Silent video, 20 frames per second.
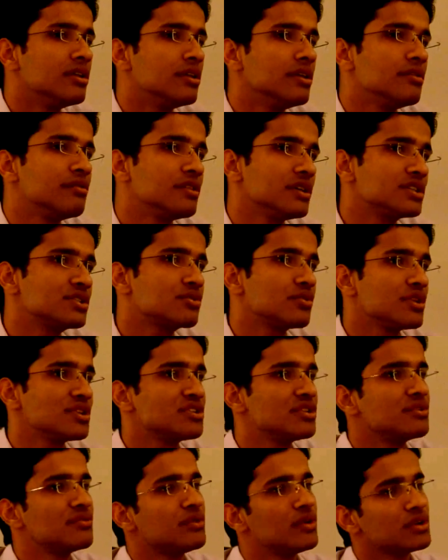The first
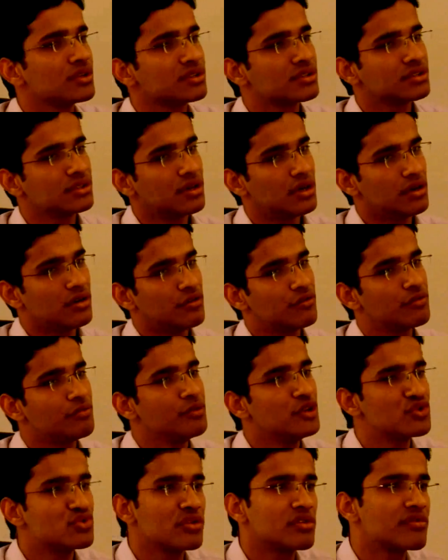question was of
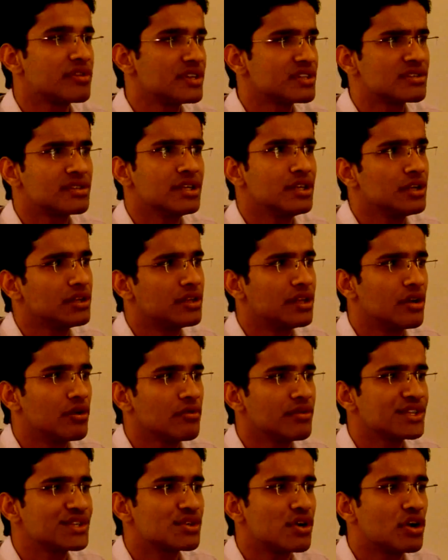mutual friends. They
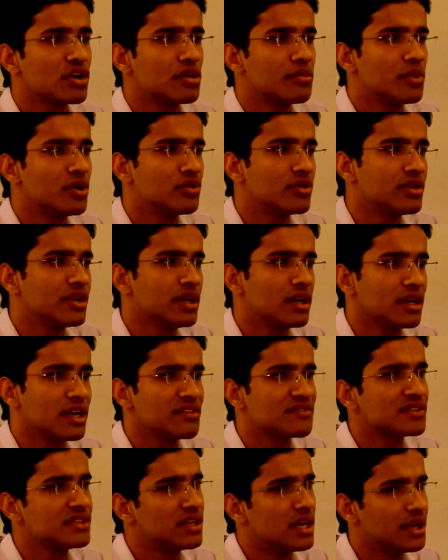always talked about real
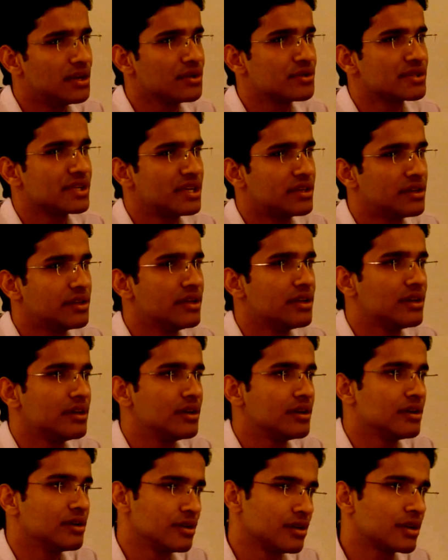life scenarios at
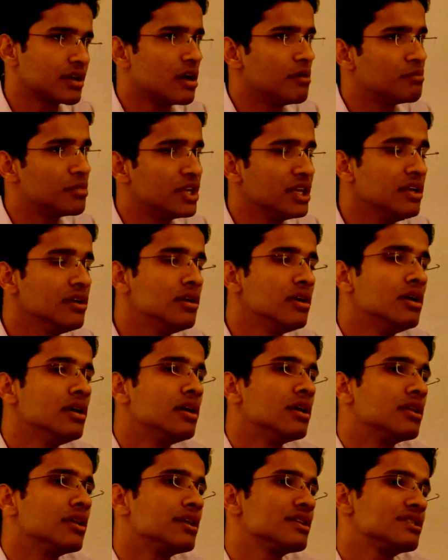their company.
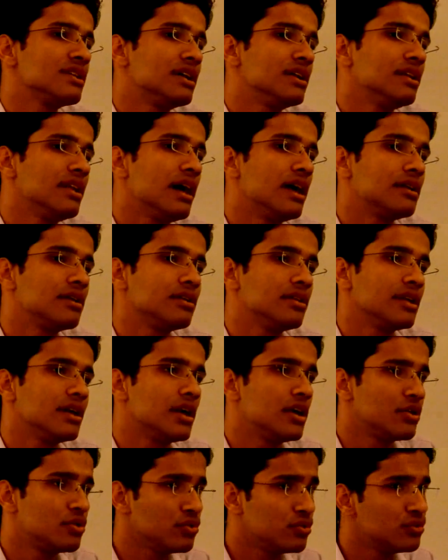They said that
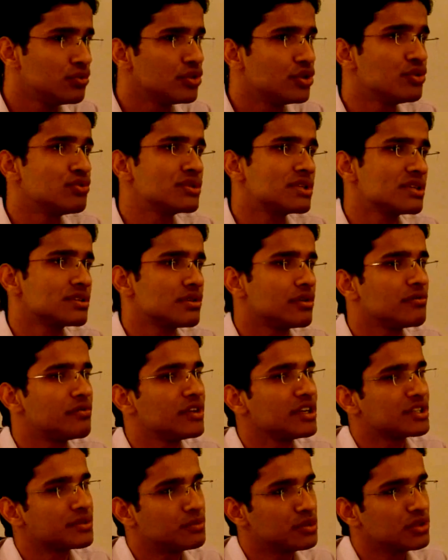there are 2 users on
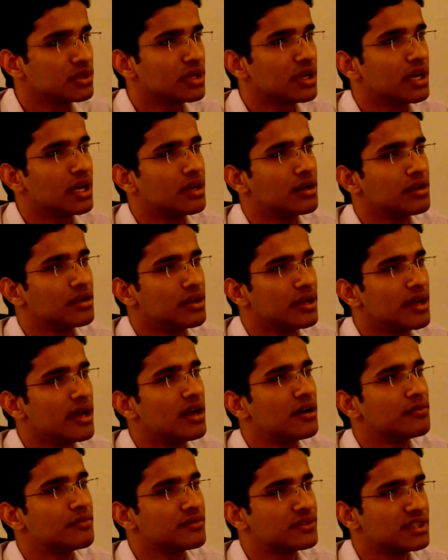Facebook and they
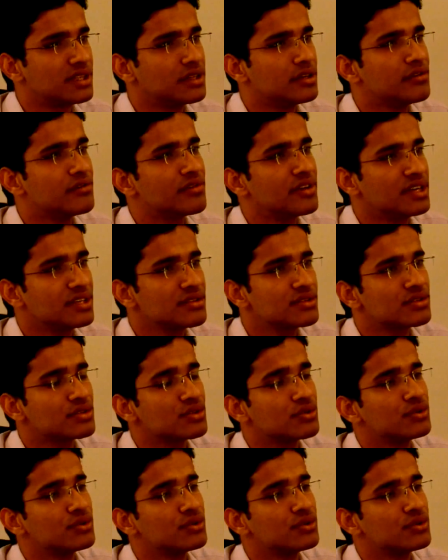have certain friends.